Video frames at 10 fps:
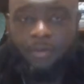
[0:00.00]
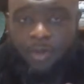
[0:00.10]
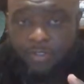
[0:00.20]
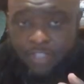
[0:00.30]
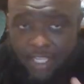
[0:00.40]

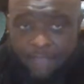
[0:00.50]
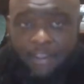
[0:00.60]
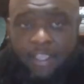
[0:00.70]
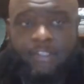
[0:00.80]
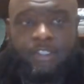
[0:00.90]

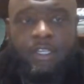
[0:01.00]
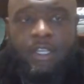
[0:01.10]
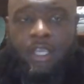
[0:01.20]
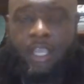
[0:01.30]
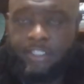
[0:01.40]
significance. As
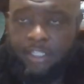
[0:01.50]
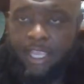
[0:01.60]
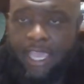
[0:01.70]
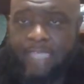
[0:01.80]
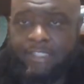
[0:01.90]
you look at
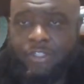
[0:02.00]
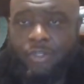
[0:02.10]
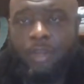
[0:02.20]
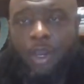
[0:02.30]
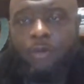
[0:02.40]
Acts 2,
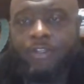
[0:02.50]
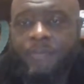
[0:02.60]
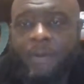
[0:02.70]
the Holy Spirit